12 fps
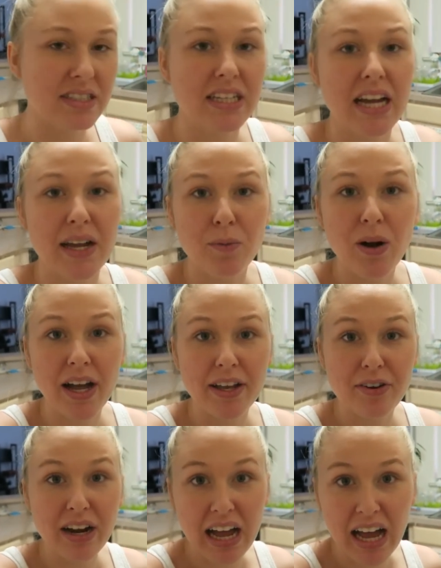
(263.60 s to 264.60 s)
D I
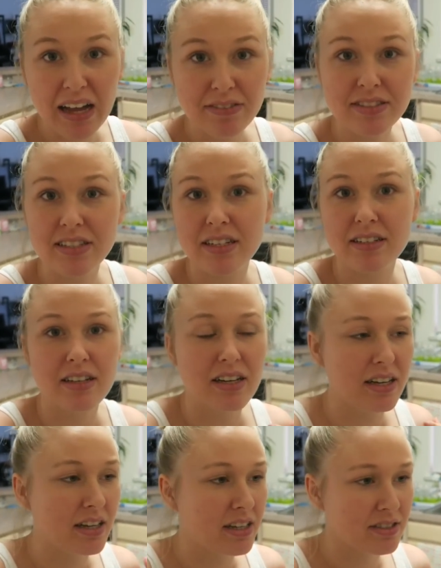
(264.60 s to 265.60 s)
Y crafts and
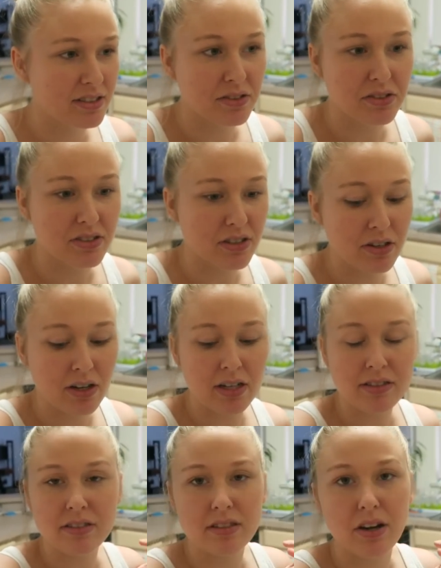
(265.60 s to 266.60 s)
so and so
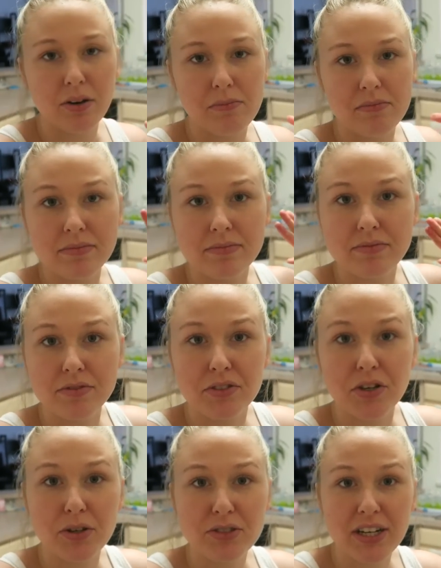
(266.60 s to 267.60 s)
on. So
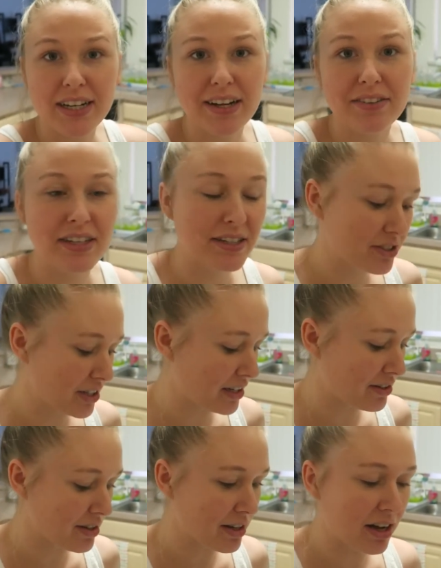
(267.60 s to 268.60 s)
go check out their
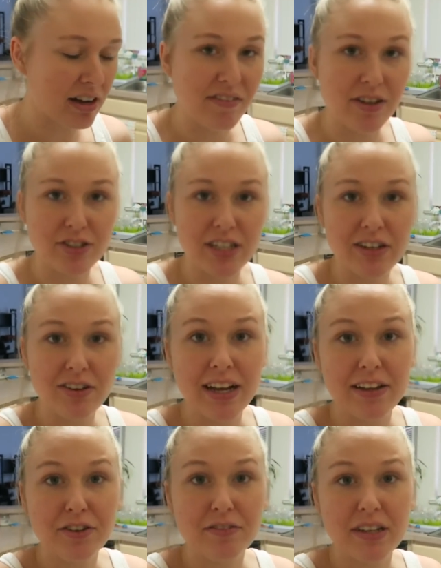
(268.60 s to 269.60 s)
channel. I'll have their channel
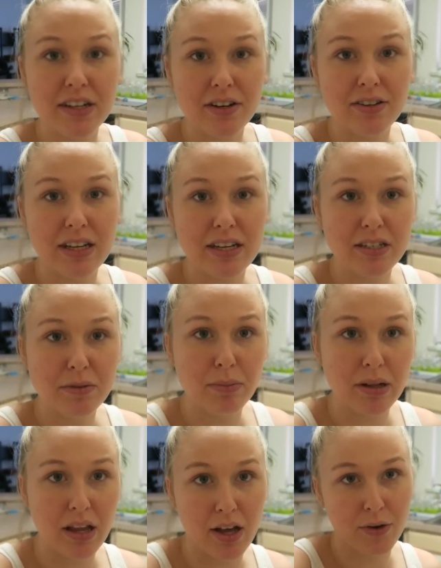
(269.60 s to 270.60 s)
and their video linked
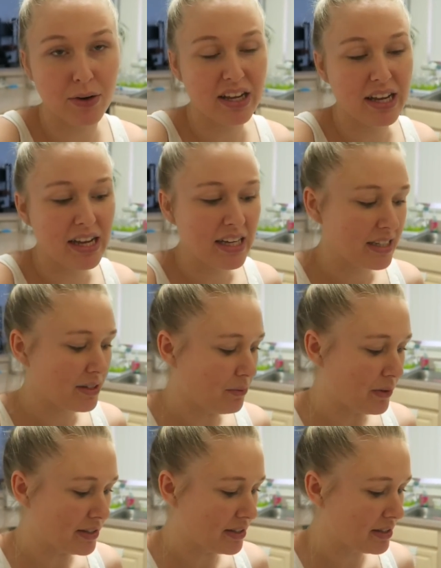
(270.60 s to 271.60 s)
below
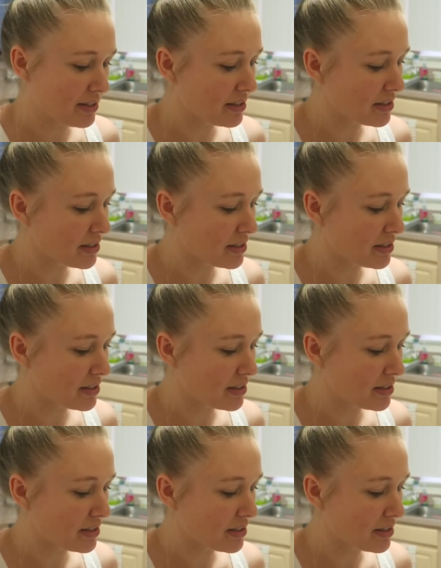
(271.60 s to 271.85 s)
once.